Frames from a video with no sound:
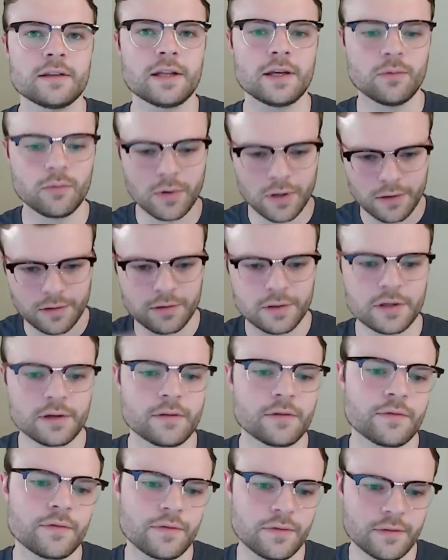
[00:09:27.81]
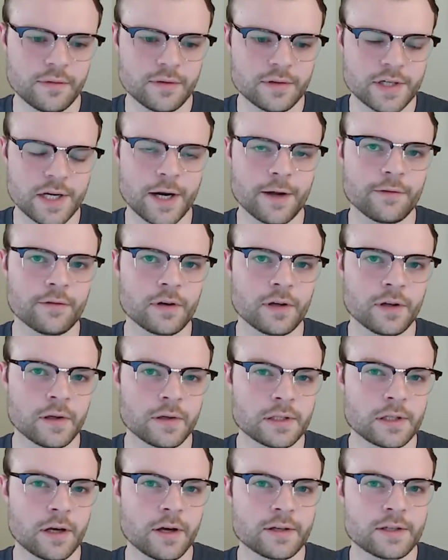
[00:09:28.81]
the world of Shadow of What
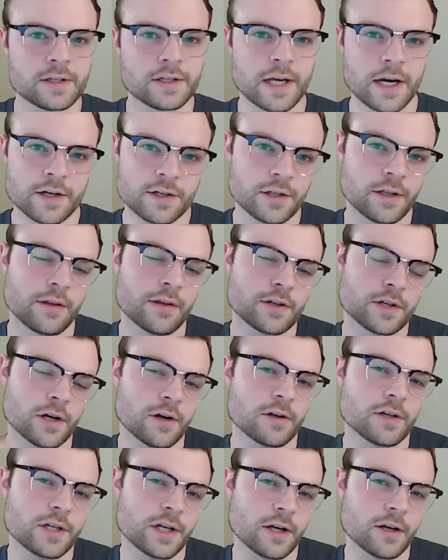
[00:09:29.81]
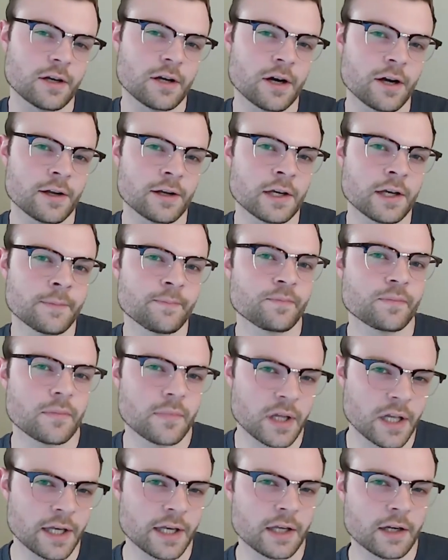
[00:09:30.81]
Was Lost is actually the Seanchan continent,
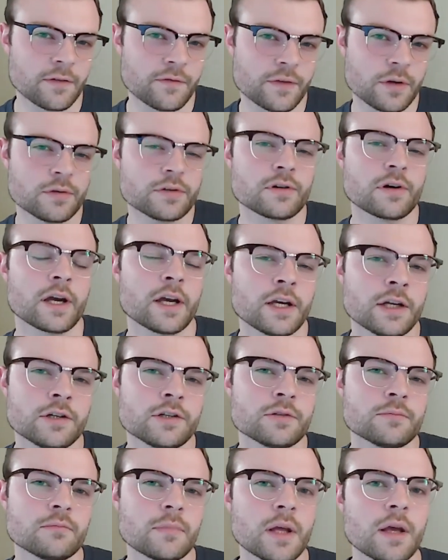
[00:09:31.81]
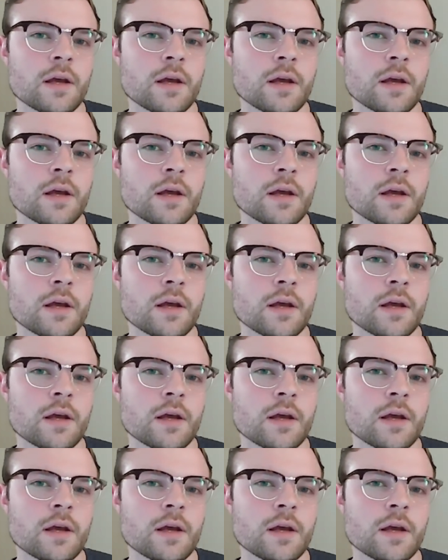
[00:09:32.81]
but like in a future age.